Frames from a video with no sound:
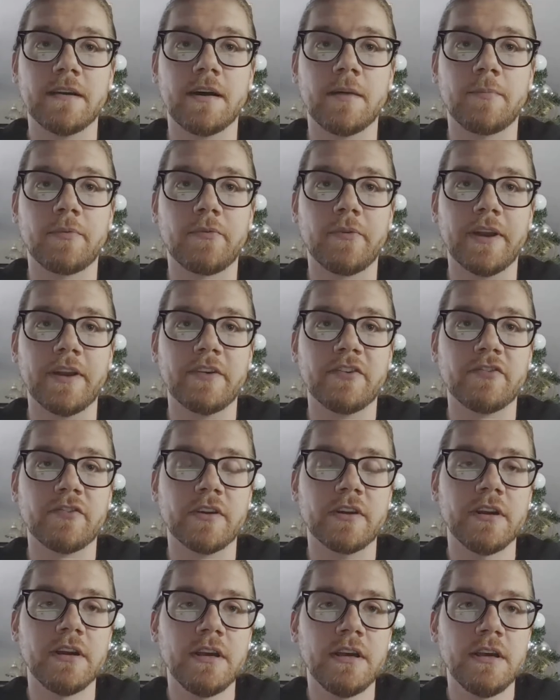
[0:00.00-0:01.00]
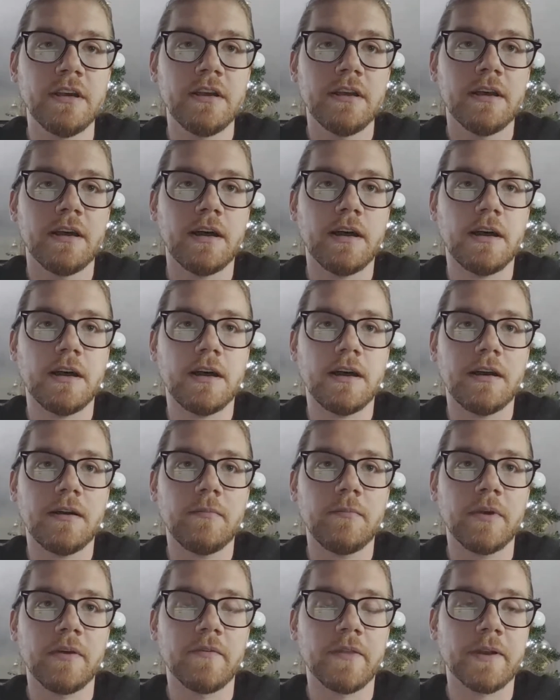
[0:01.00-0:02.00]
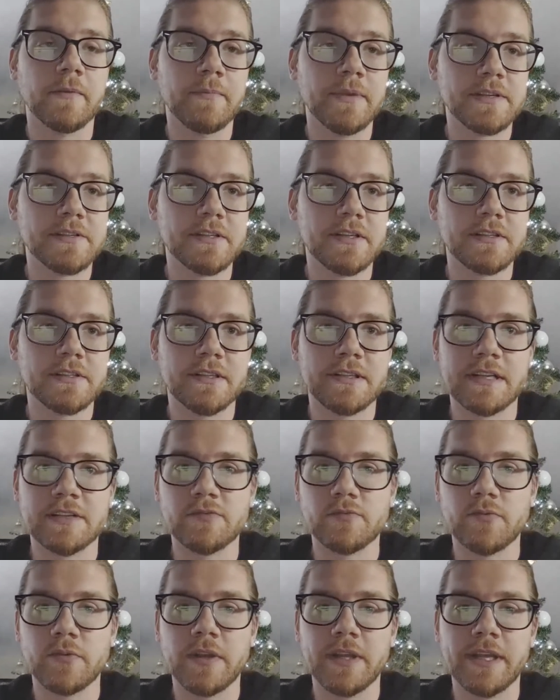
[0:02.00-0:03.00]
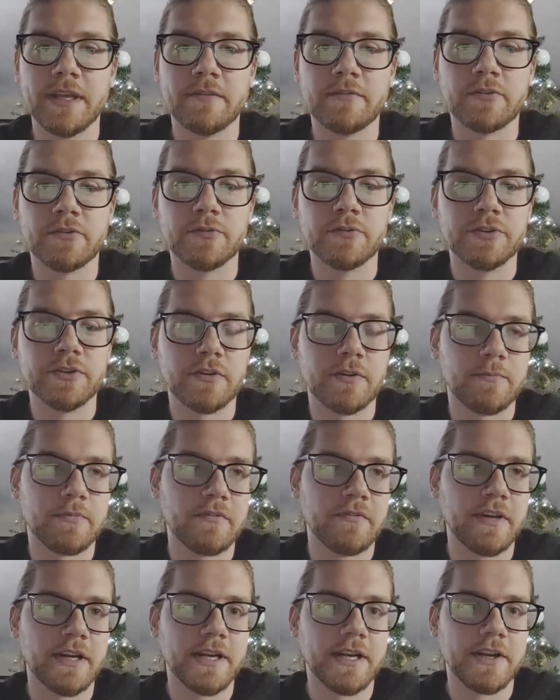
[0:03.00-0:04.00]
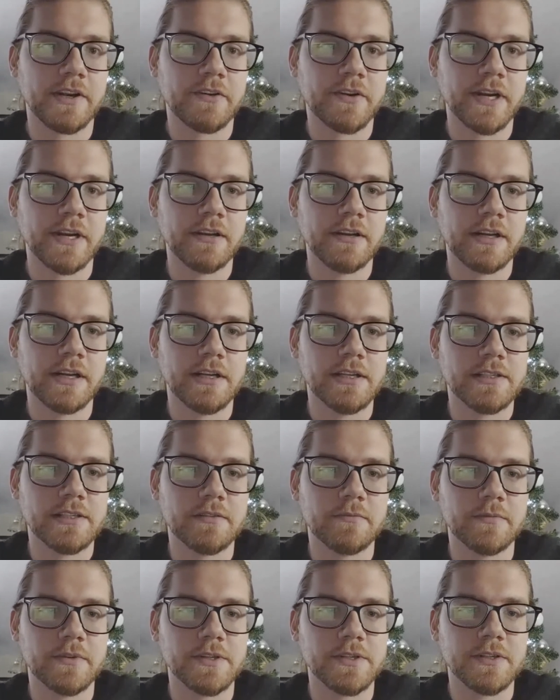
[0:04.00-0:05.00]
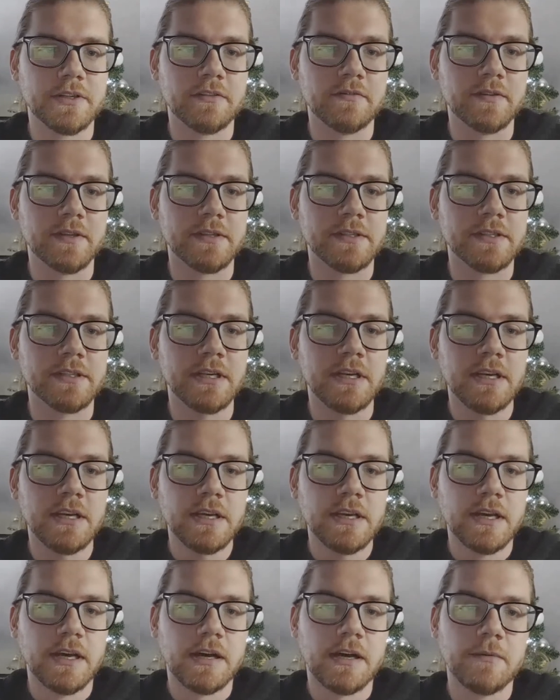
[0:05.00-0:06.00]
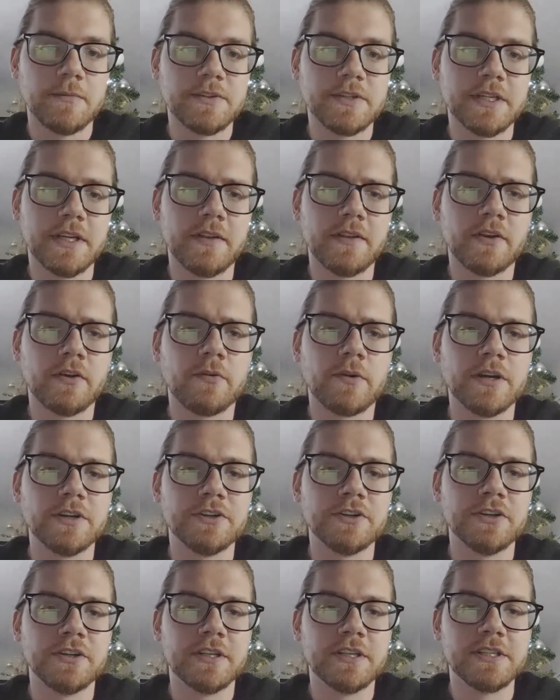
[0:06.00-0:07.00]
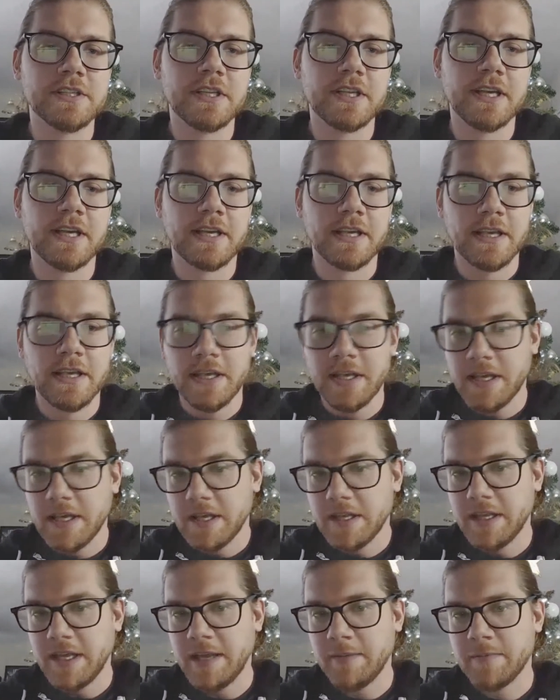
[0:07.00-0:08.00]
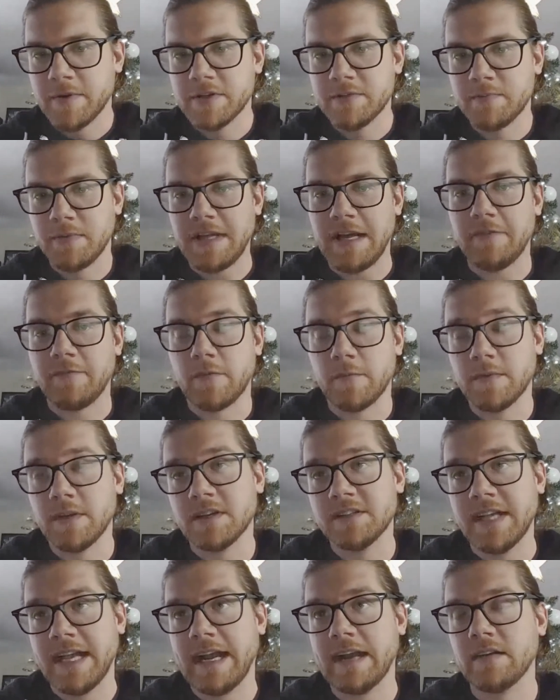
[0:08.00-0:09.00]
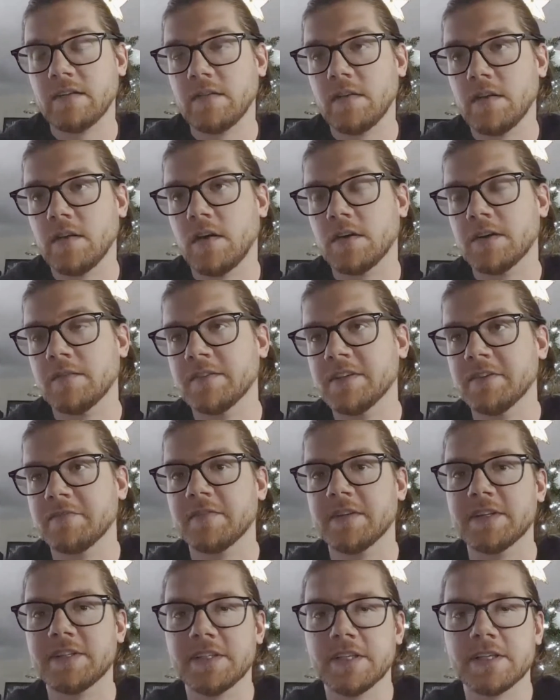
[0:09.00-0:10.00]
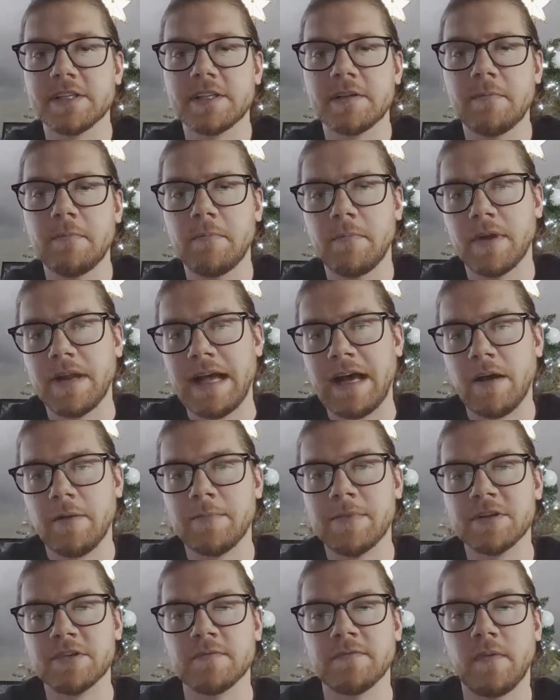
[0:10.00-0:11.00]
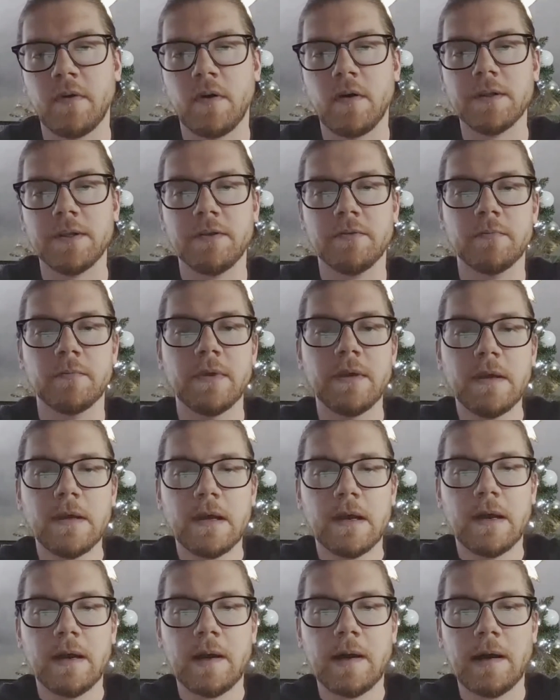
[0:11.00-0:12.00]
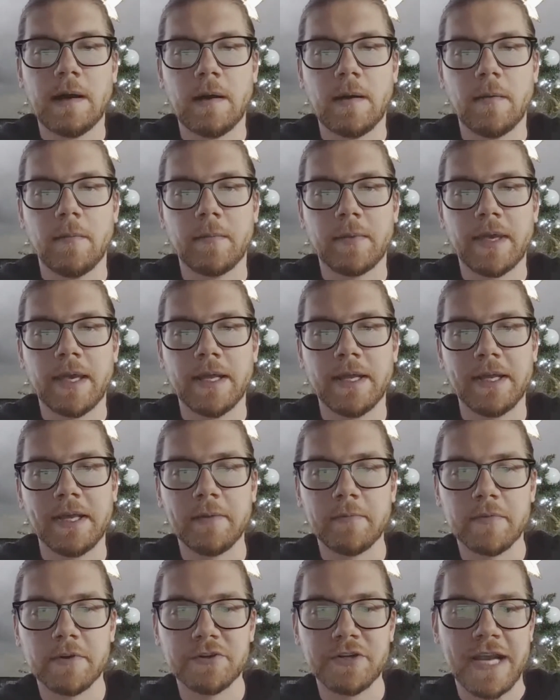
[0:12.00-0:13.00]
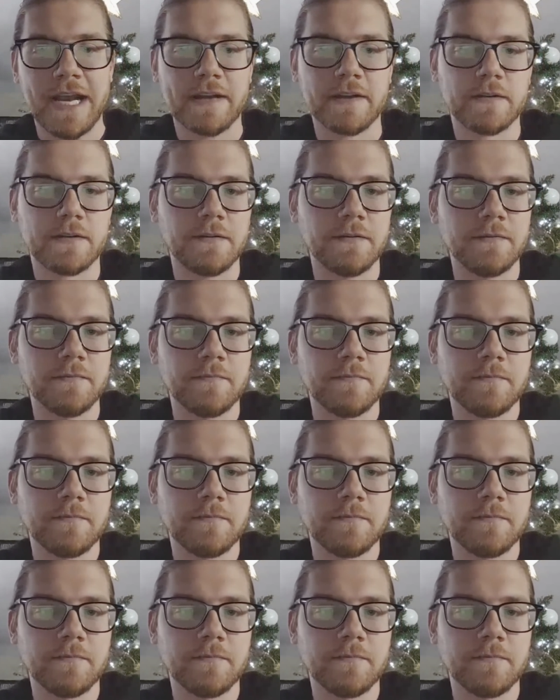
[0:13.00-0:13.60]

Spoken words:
that operation of their business, and that's really crucial in providing great customer service. So another question is like, the eBridge platform does handle a lot of different systems, but how much volume can eBridge handle?